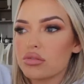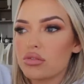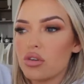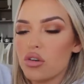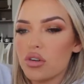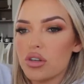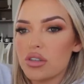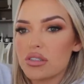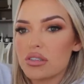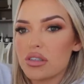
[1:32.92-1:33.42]

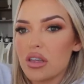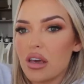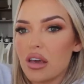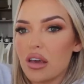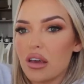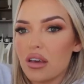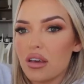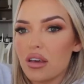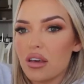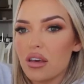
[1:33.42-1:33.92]

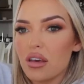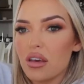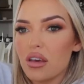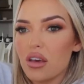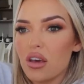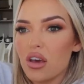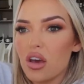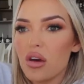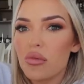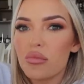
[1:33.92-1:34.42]
honestly,
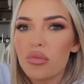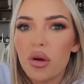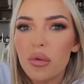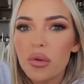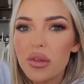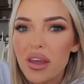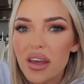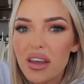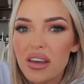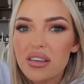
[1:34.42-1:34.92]

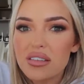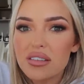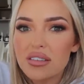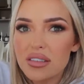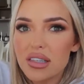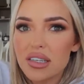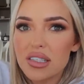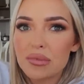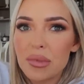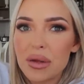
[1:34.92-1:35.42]
probably like
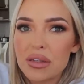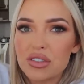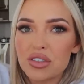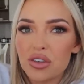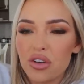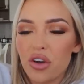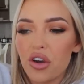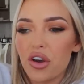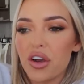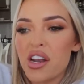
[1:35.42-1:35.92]
six months
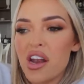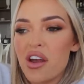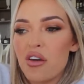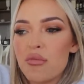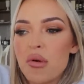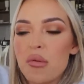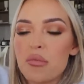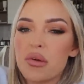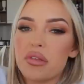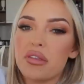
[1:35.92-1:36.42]
ago. And I
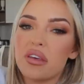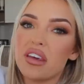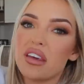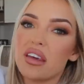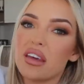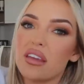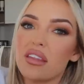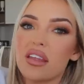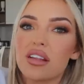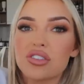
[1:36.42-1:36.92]
remember
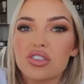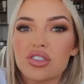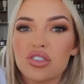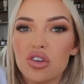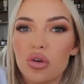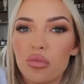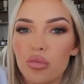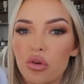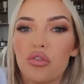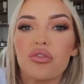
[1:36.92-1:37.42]
thinking, let's just
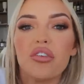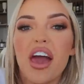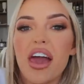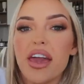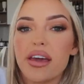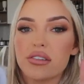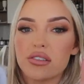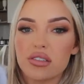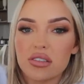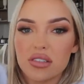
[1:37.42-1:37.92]
not book for
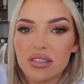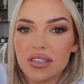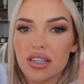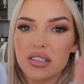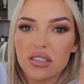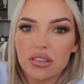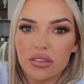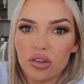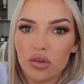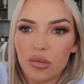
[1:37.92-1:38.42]
ages because
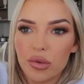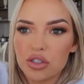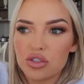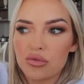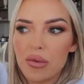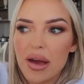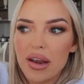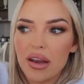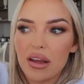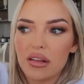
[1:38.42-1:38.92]
that's a little bit
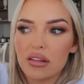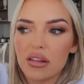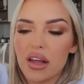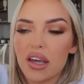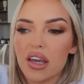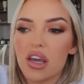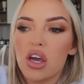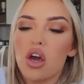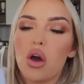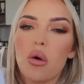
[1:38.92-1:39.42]
dramatic.
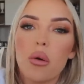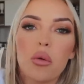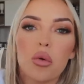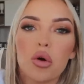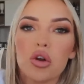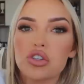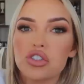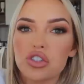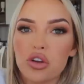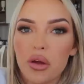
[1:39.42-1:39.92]
Like we
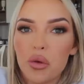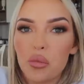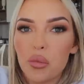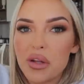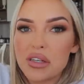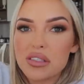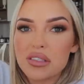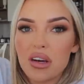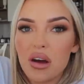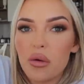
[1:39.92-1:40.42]
wanted to go in
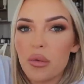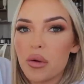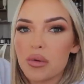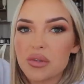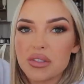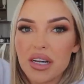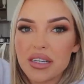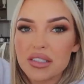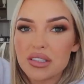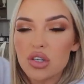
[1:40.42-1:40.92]
winter when it
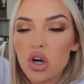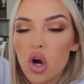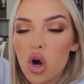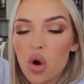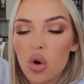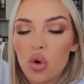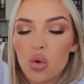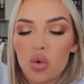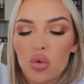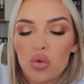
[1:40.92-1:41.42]
was nice and
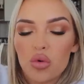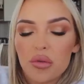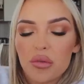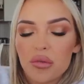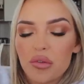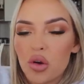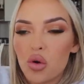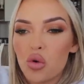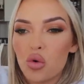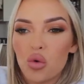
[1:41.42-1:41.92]
cold,
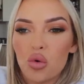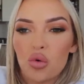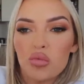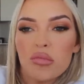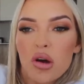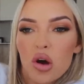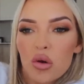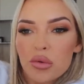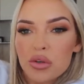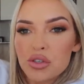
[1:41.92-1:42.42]
cool
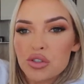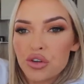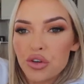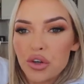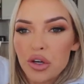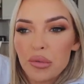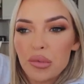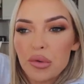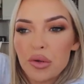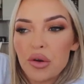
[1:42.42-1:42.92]
Melbourne
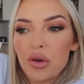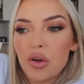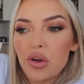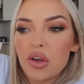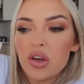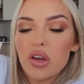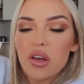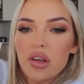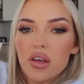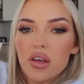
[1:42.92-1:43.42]
trip, you know,